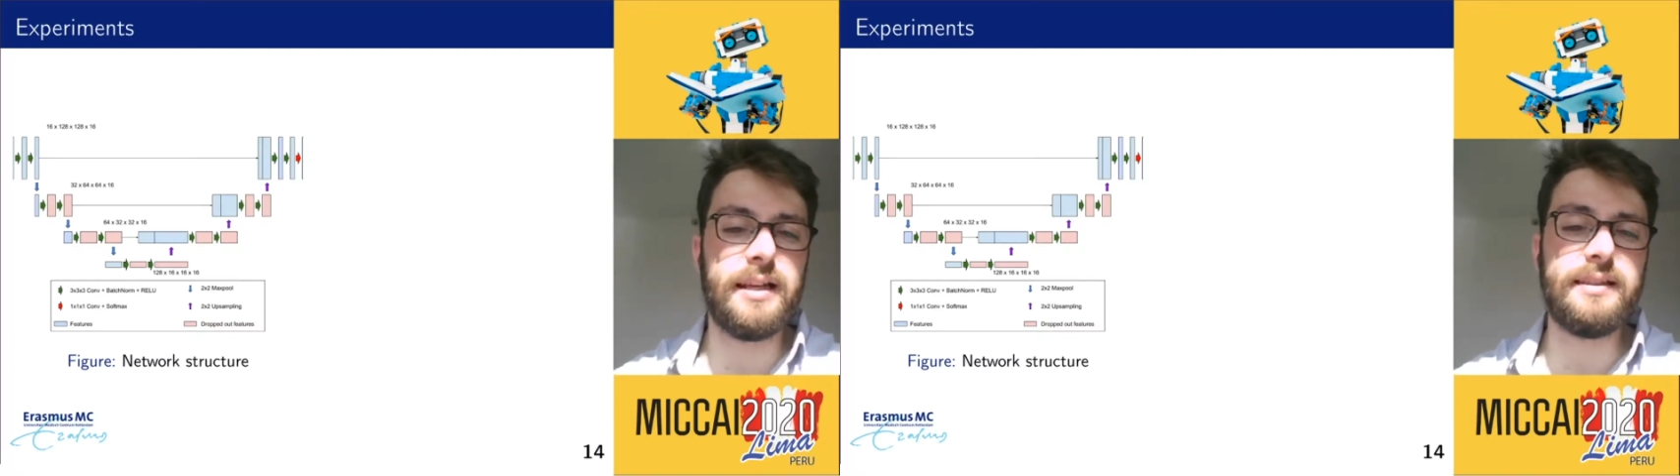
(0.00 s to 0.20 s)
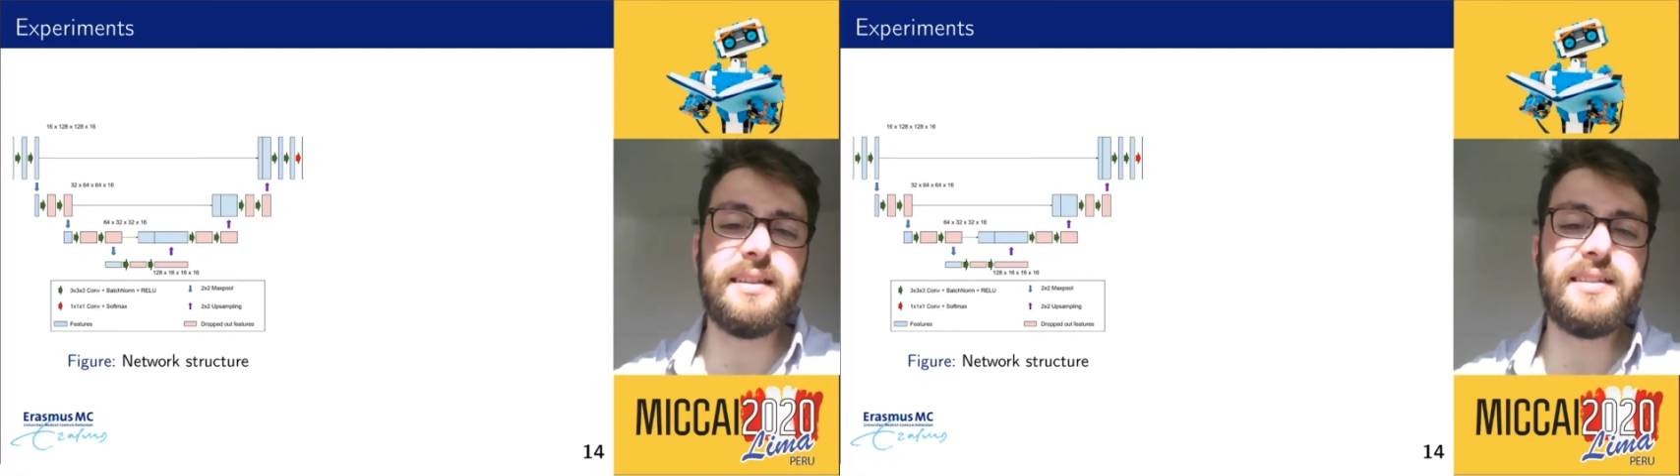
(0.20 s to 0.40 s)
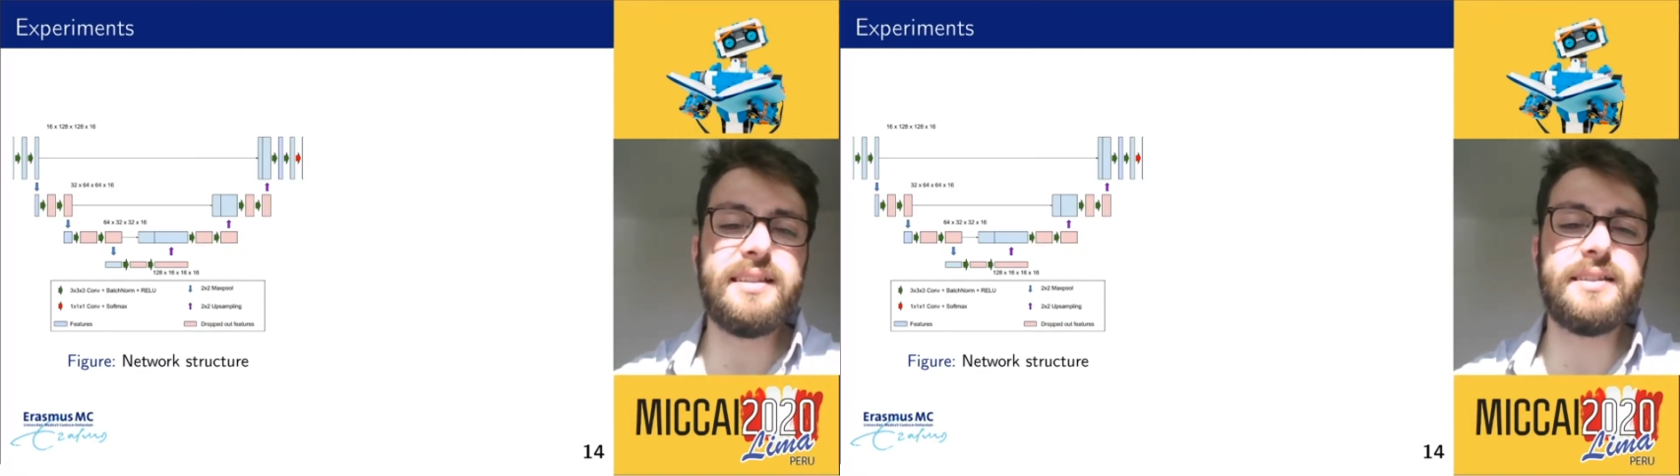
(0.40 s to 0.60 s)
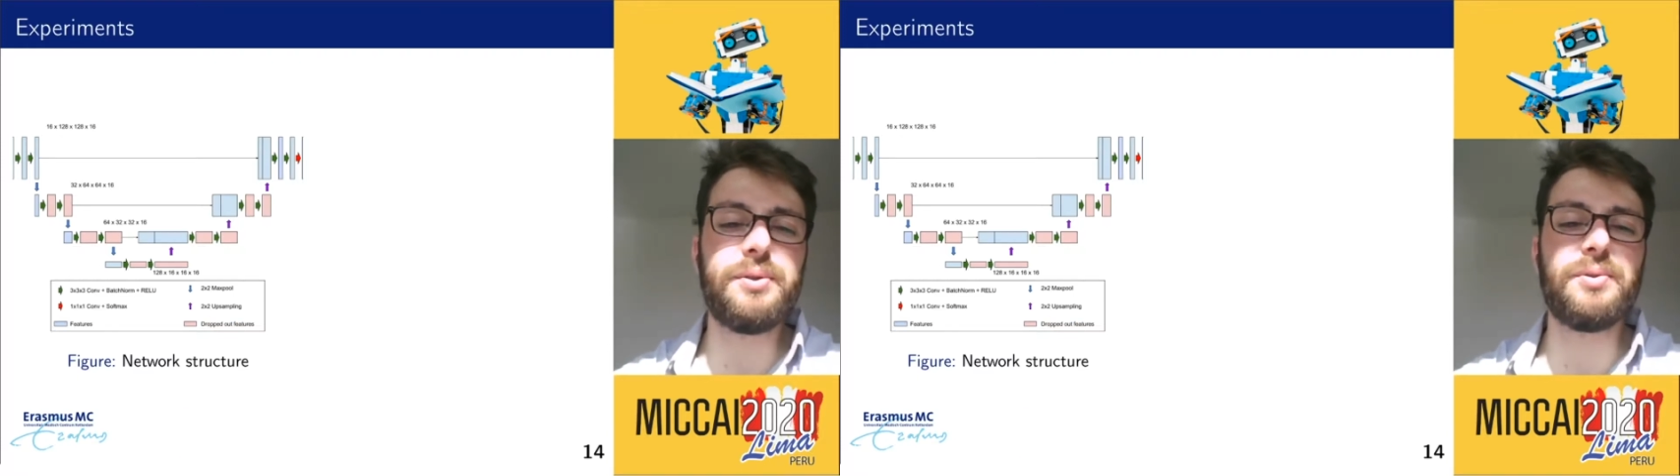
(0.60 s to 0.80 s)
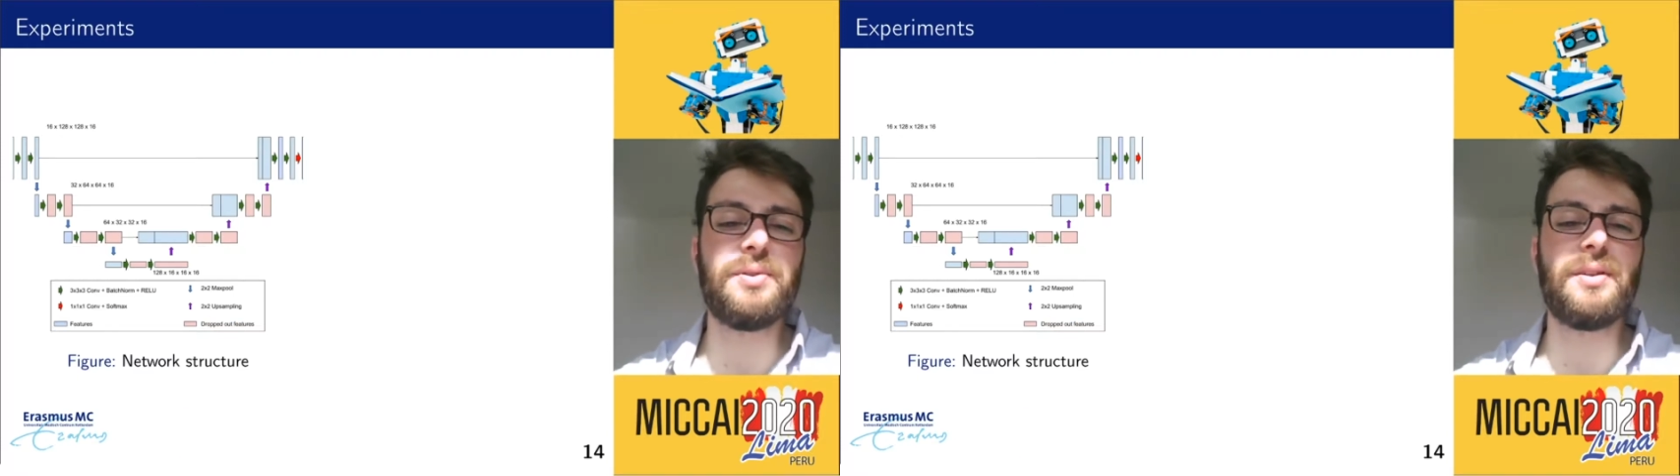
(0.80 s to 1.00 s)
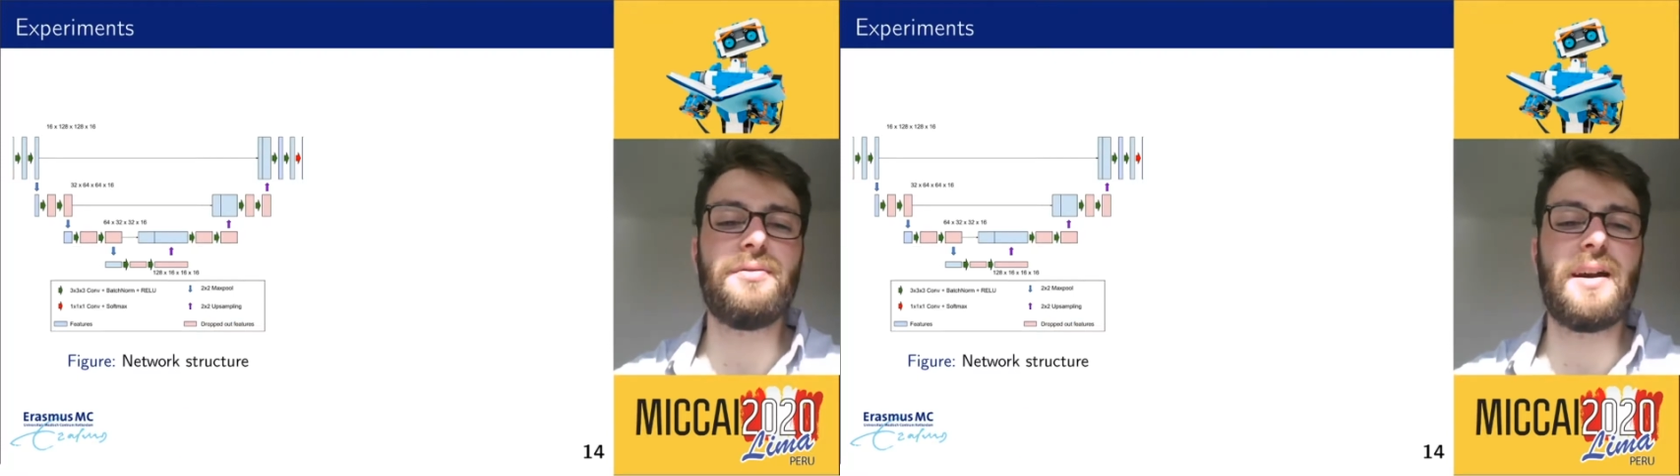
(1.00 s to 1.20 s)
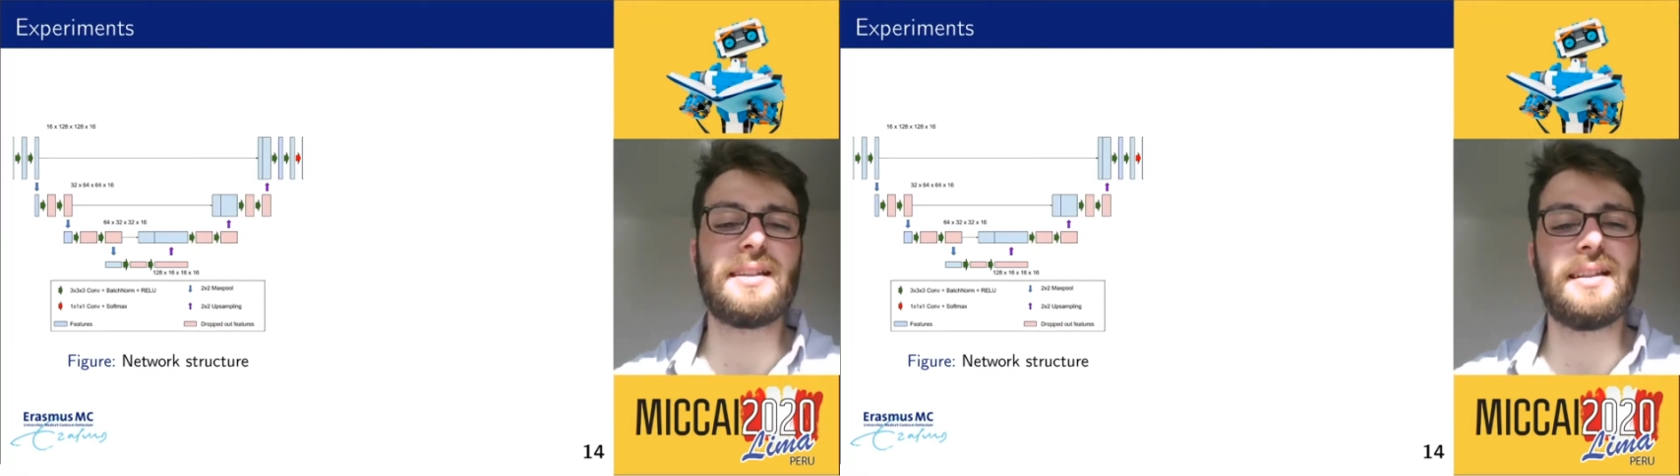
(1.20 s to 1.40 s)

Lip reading: This is due to the fact